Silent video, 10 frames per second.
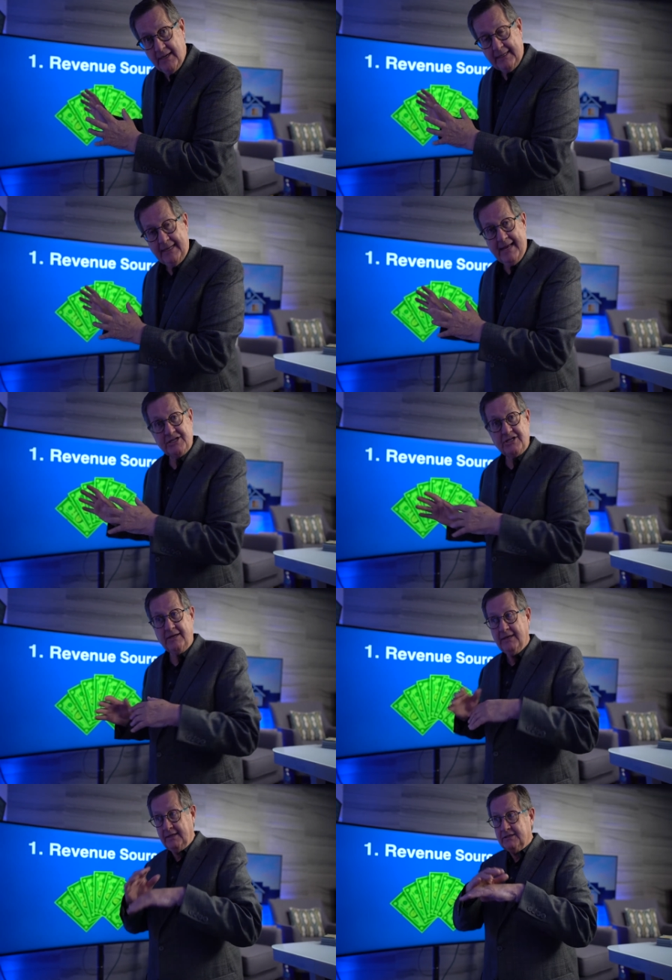can
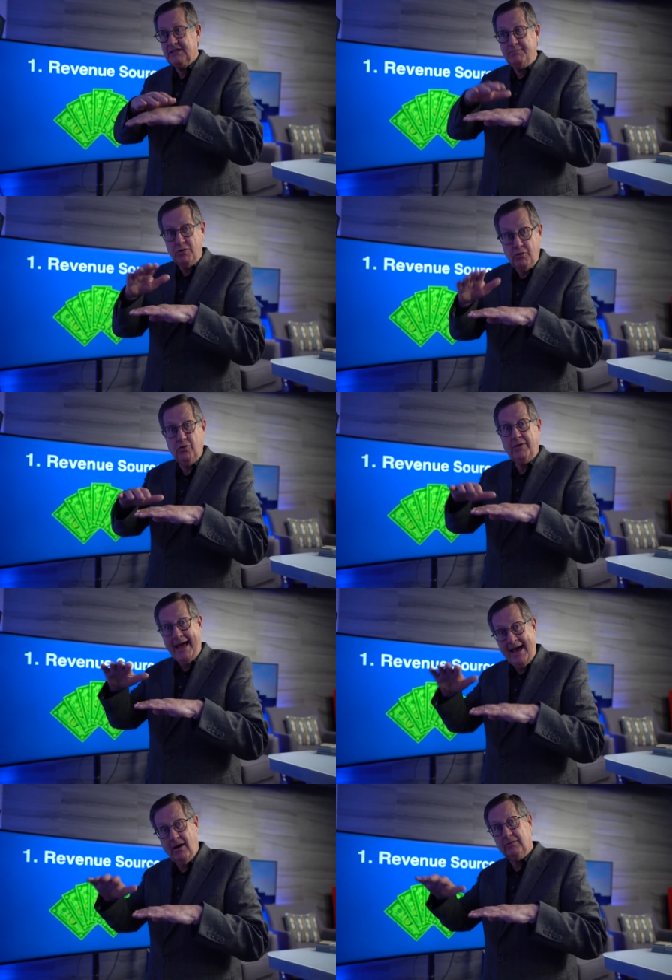actually smooth
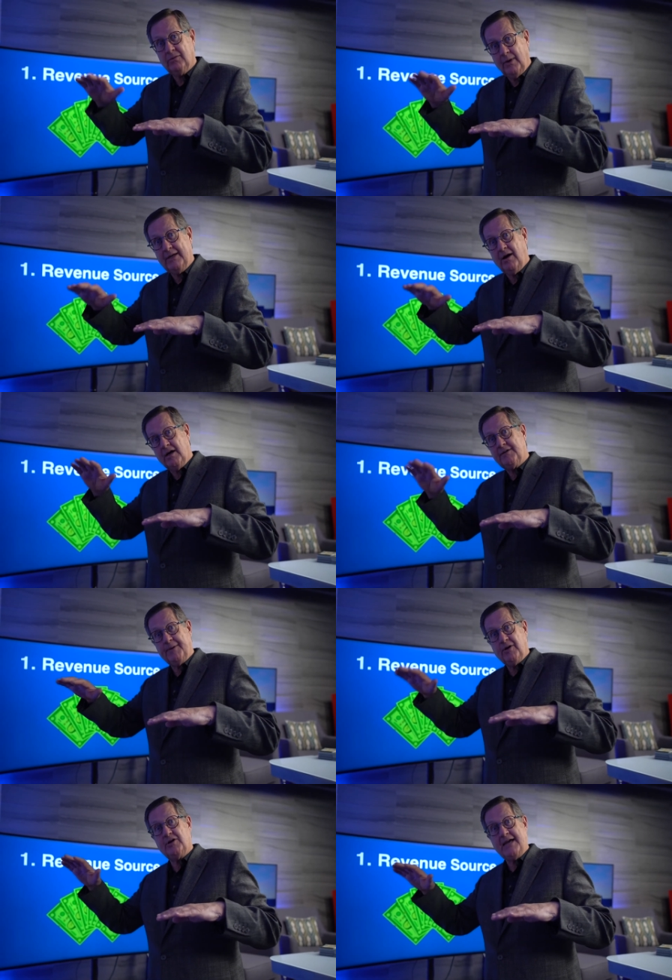out what
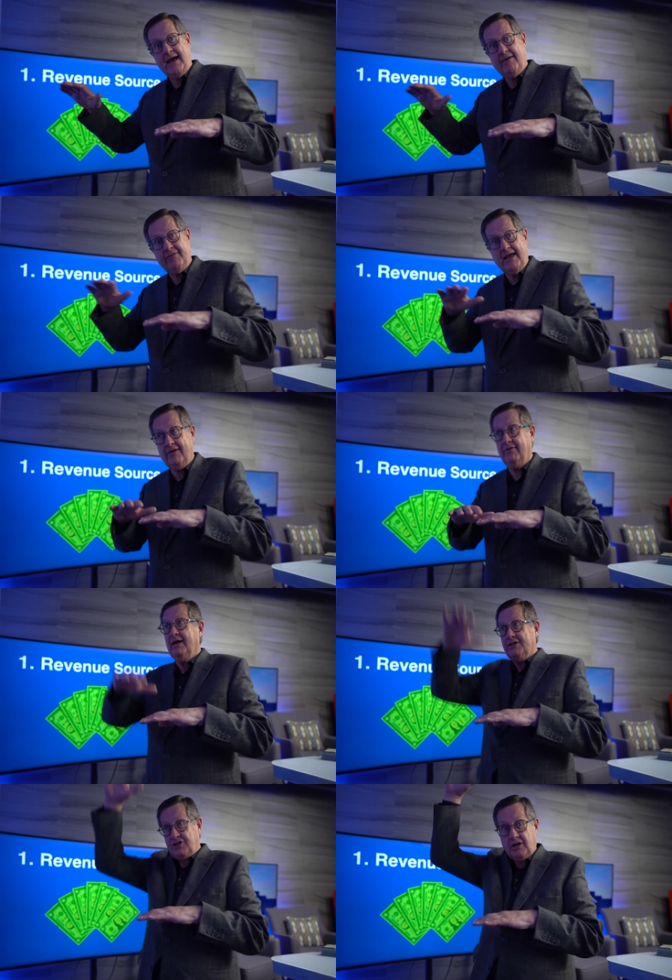entrepreneurs have. They have
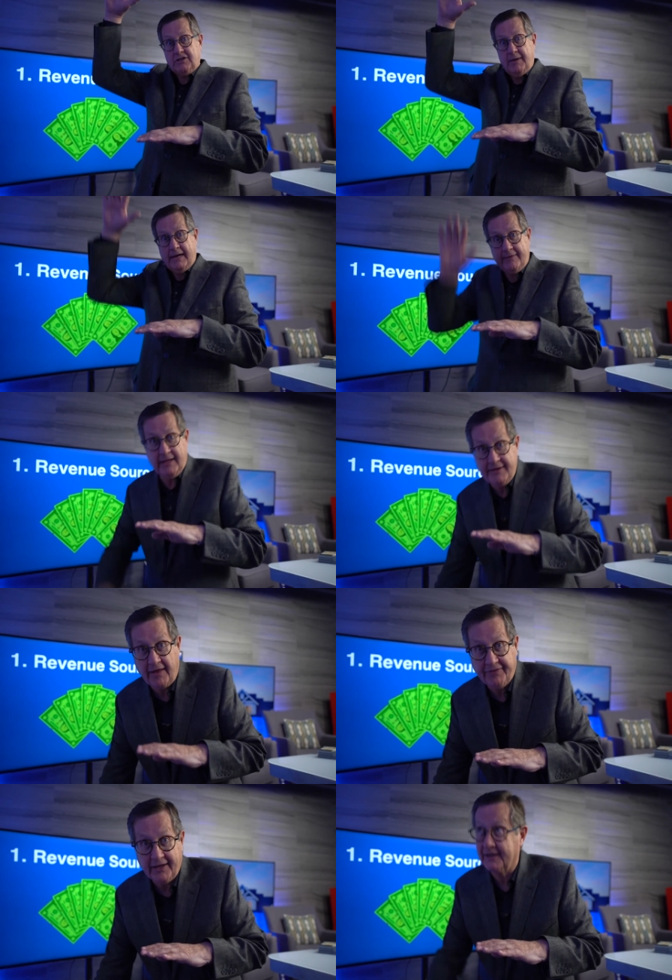chunks of money and then
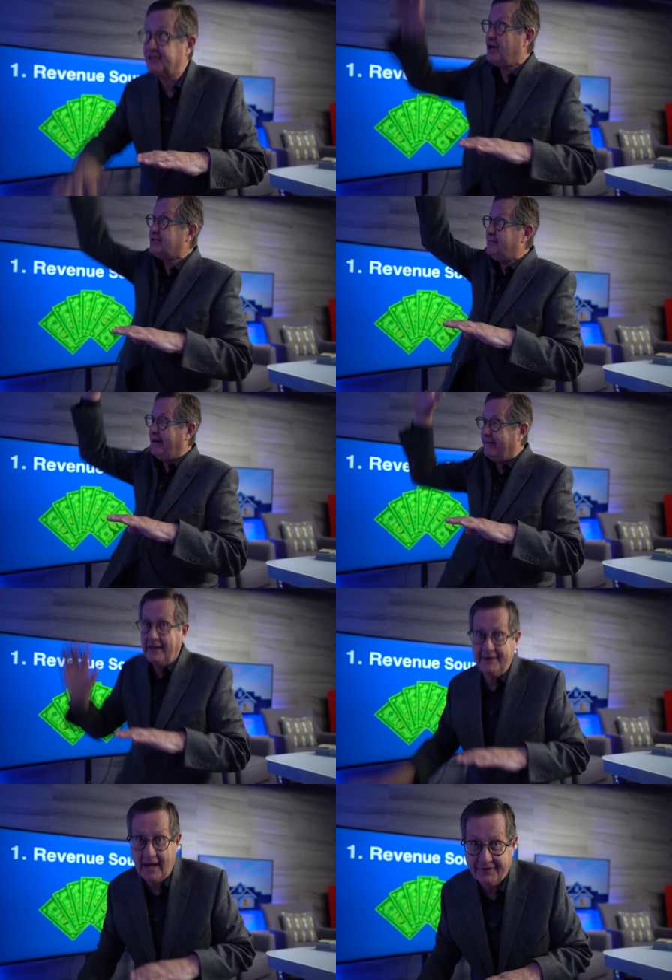nothing, and chunks of money and
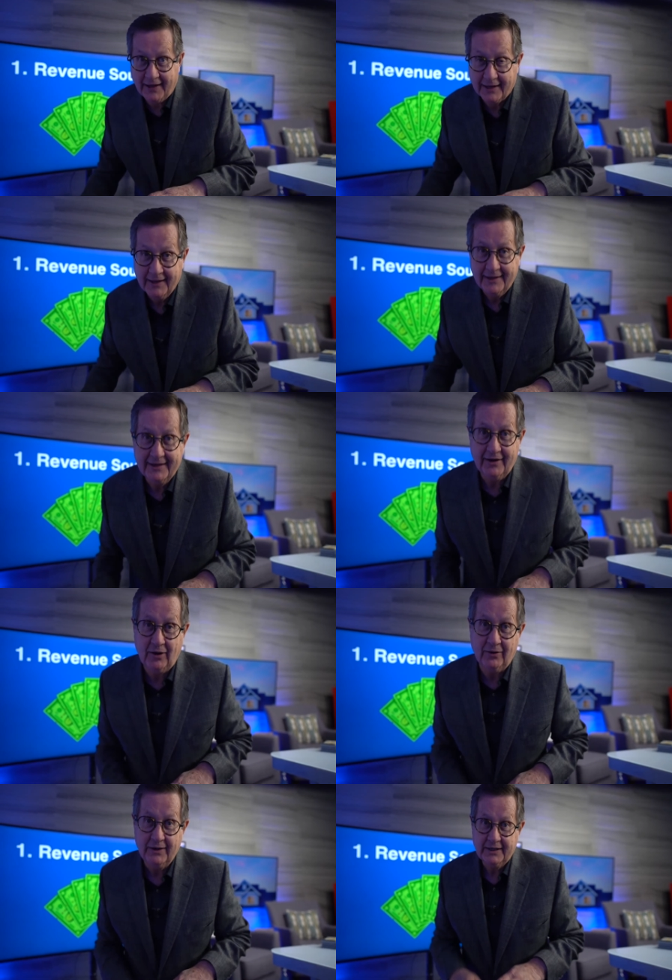then nothing. You
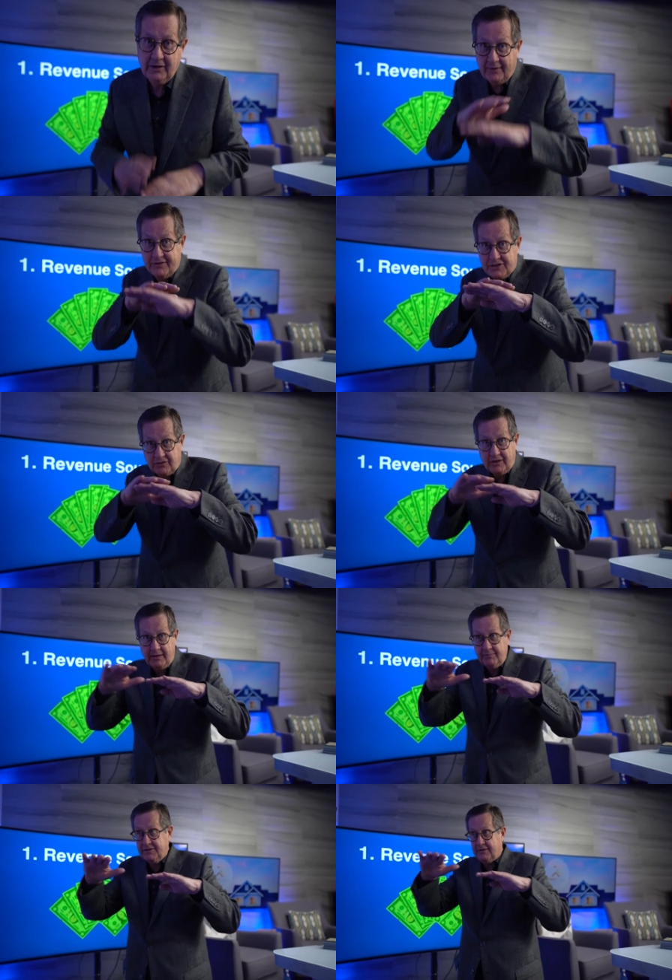know, you have the
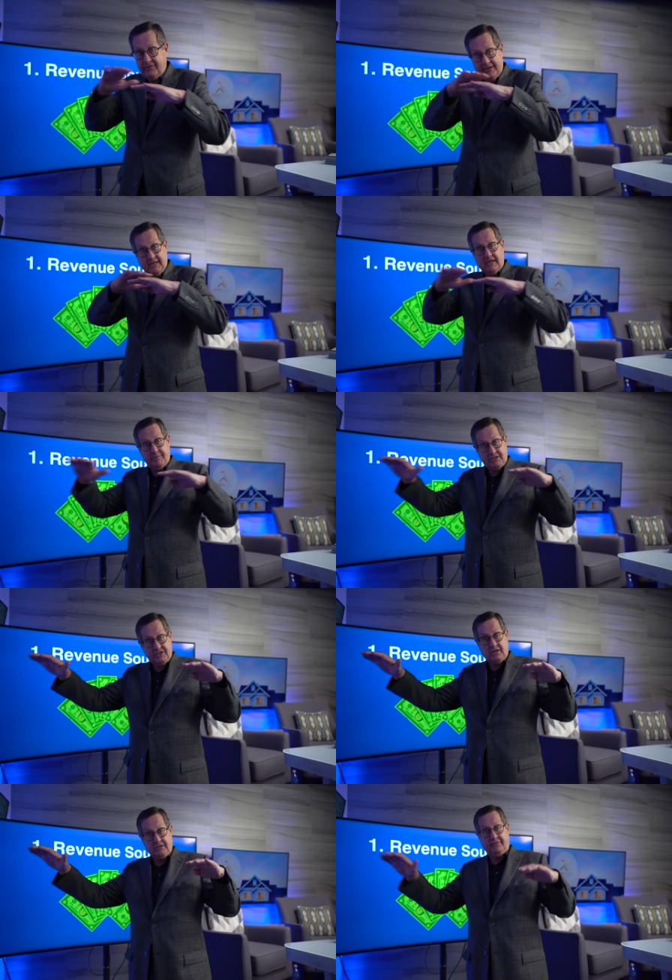streams of income that
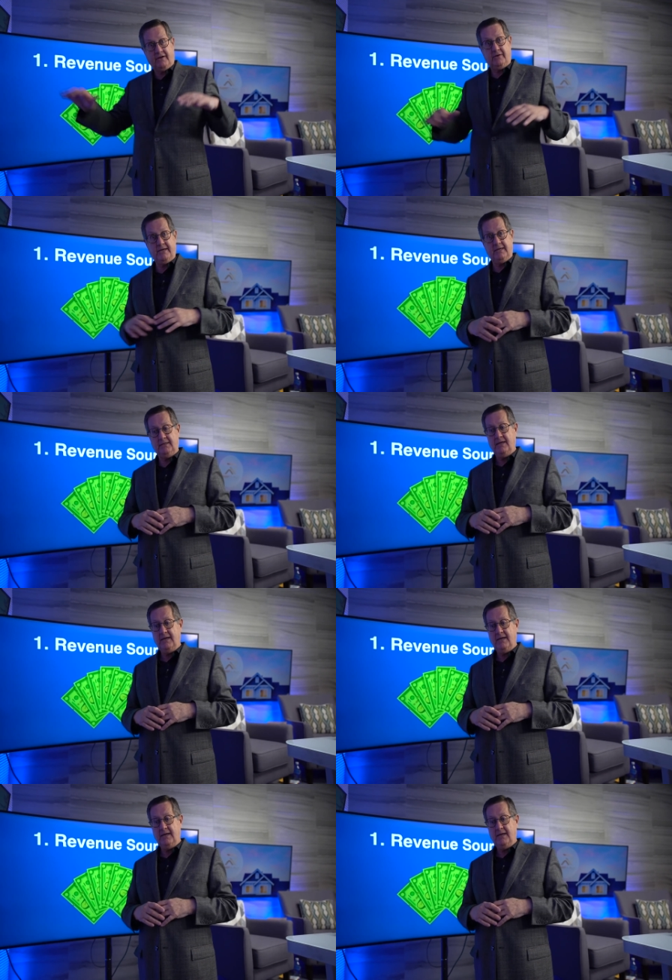start to flow in